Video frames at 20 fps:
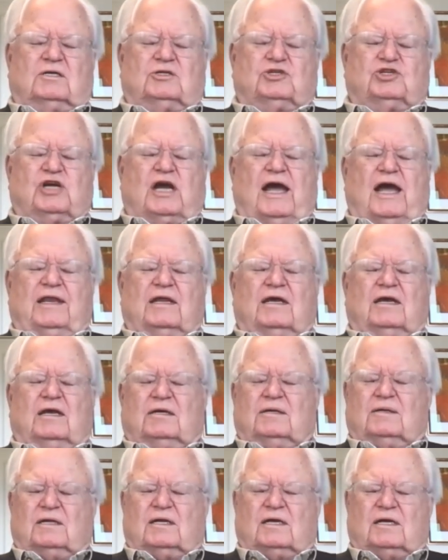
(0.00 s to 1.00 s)

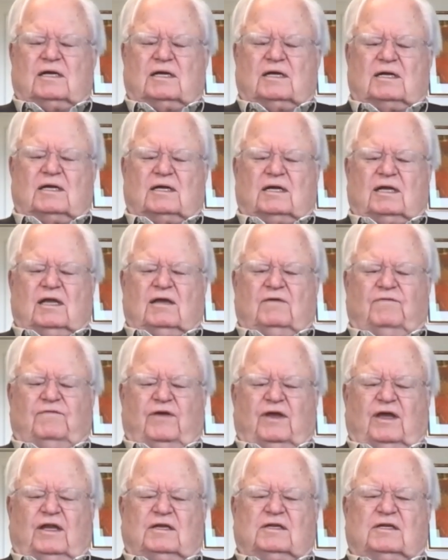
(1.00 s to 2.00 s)
China if
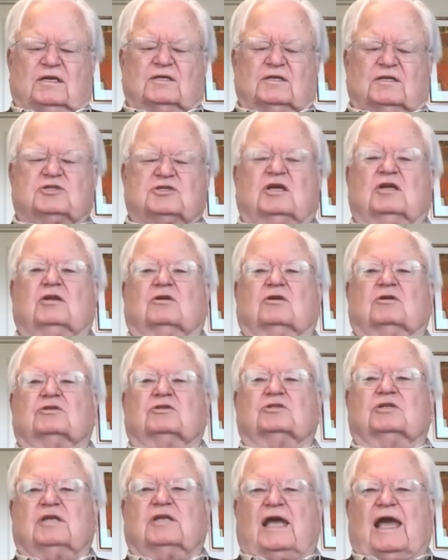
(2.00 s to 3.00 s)
it
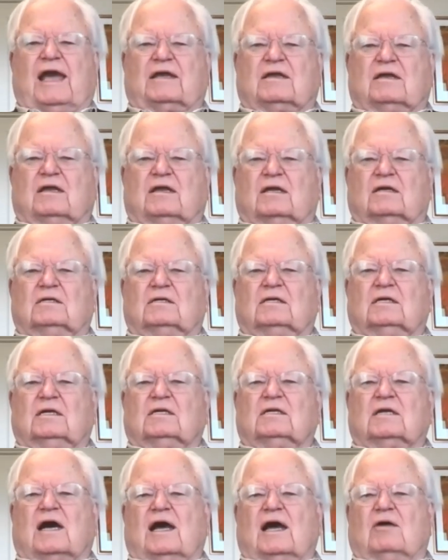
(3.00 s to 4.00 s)
considers attacking
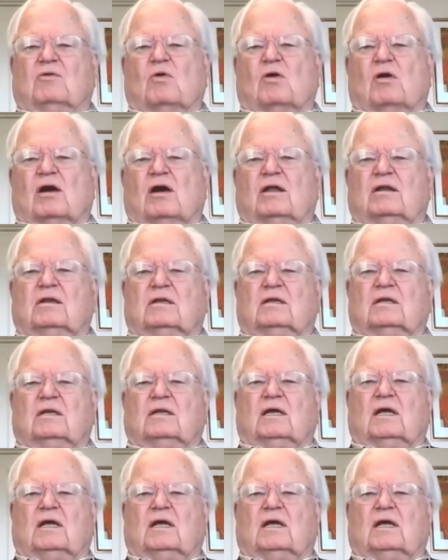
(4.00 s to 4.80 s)
Taiwan.